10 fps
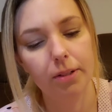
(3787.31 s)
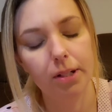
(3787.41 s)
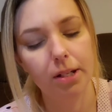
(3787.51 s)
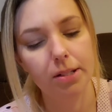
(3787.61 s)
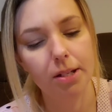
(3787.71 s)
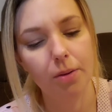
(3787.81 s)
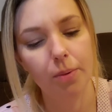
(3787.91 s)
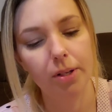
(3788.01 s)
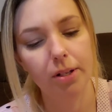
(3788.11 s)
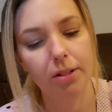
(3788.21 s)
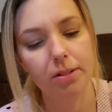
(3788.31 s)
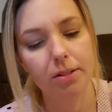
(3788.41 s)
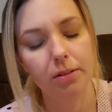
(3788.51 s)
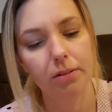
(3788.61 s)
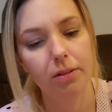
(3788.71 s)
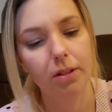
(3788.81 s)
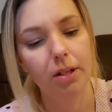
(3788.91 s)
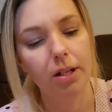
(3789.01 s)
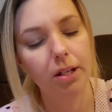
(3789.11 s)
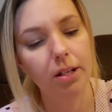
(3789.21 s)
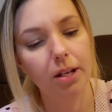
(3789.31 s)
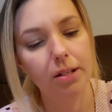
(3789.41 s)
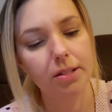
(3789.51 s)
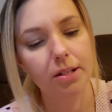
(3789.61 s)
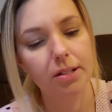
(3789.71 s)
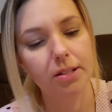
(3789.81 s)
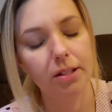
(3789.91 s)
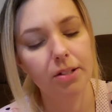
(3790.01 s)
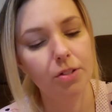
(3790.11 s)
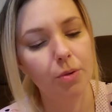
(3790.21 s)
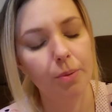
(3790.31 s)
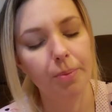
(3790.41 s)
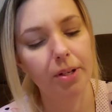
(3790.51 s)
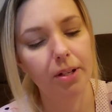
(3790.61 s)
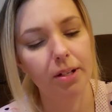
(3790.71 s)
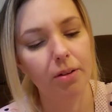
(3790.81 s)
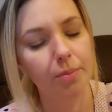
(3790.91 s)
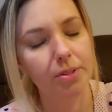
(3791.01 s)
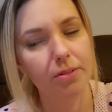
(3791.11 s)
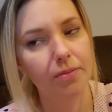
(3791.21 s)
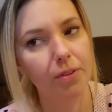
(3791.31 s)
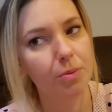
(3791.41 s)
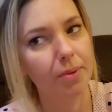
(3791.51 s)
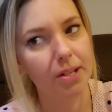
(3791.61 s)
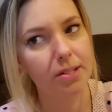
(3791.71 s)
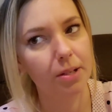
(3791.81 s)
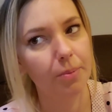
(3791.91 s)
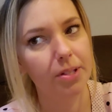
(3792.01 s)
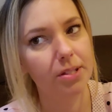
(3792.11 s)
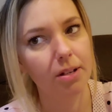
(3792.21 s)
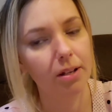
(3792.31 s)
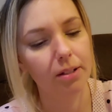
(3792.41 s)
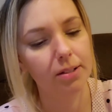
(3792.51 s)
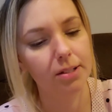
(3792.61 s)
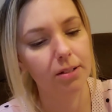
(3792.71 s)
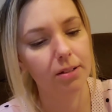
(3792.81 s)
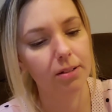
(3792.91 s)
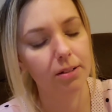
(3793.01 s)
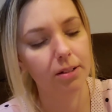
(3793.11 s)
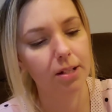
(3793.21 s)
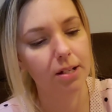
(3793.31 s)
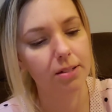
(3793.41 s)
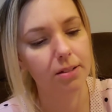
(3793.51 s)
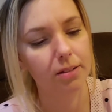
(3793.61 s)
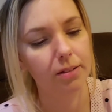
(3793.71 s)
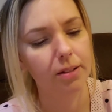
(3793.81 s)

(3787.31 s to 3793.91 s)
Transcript: I can't tell what it is. It has a nice glaze to it, but it almost feels plastic, but it's not. It's glass.